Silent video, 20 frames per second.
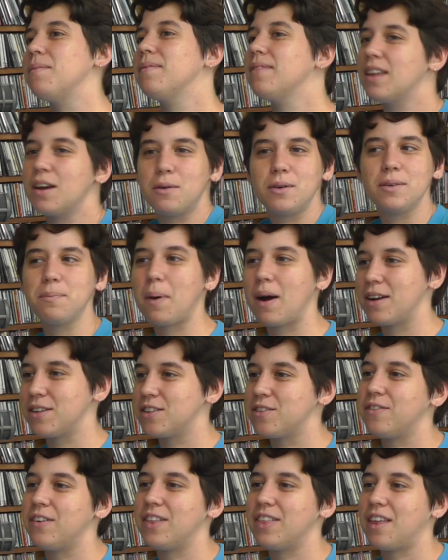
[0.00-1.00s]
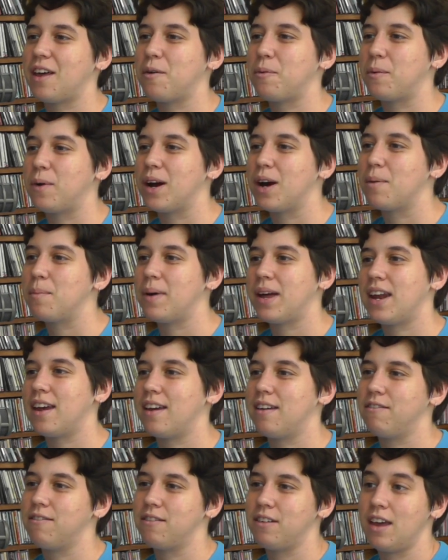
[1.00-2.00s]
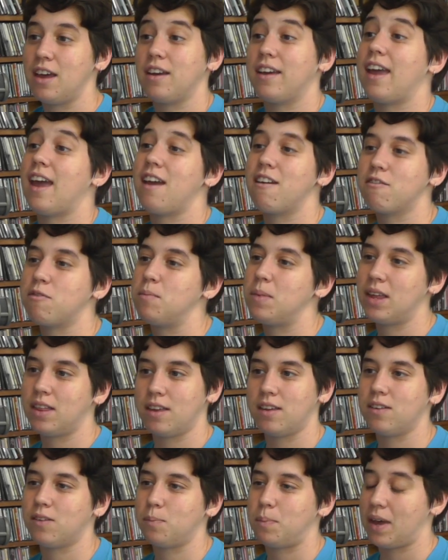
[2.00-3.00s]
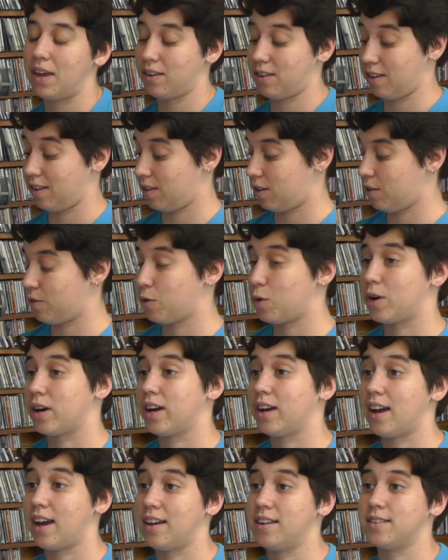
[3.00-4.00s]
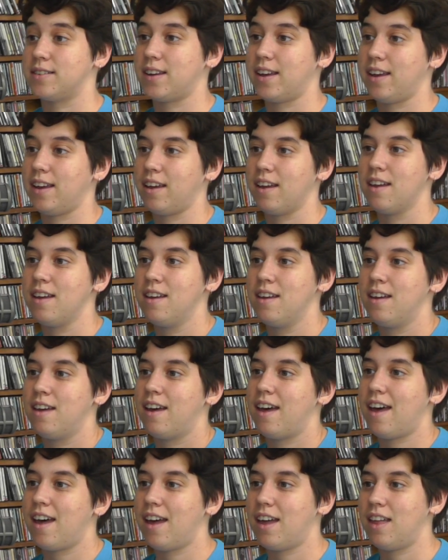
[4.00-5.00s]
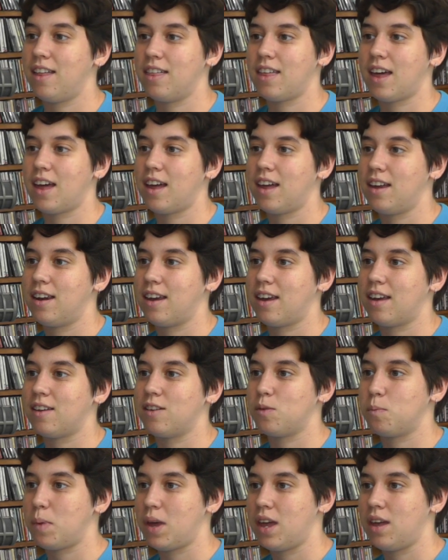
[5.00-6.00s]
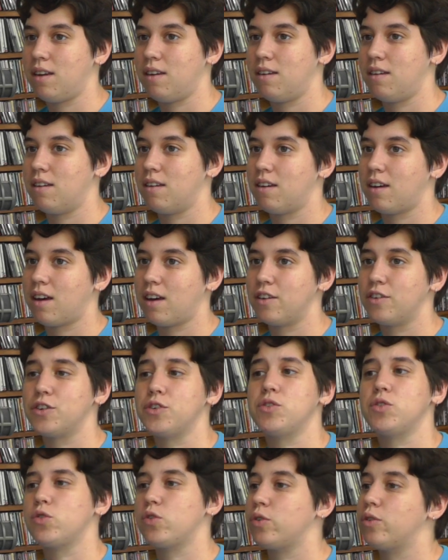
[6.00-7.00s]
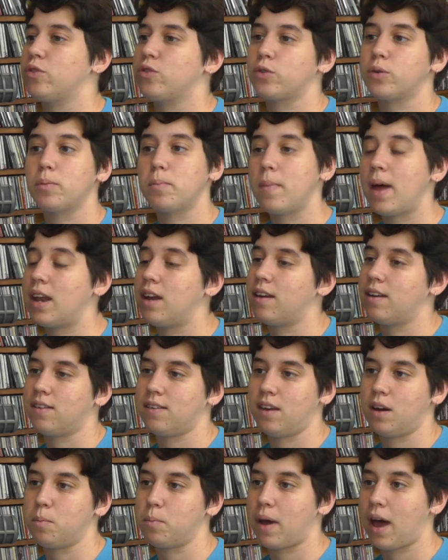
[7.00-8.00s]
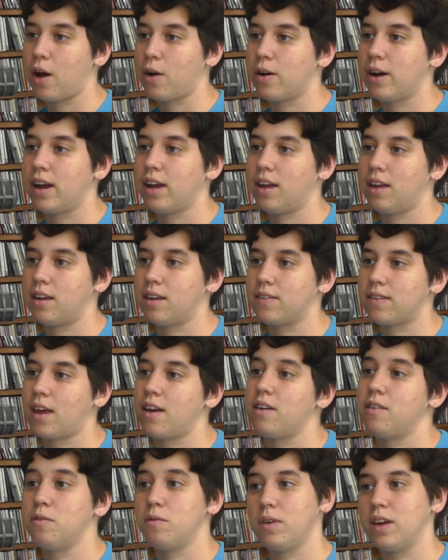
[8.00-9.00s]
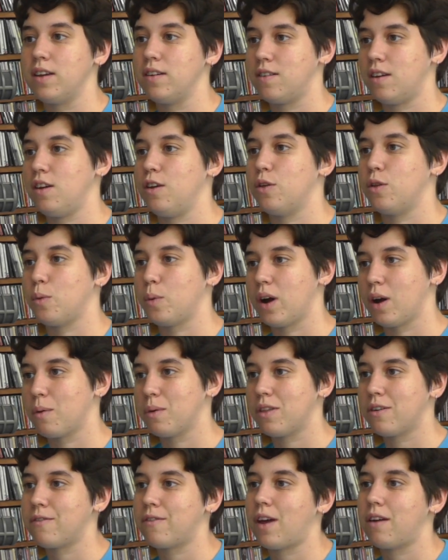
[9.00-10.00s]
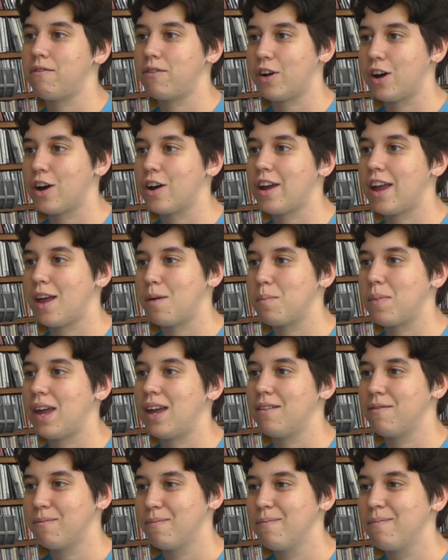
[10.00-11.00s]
There were parts of it that were, but it gave me this basis of organizing that has been just tremendous and empowering as I continue to work with the Fight for Her campaign.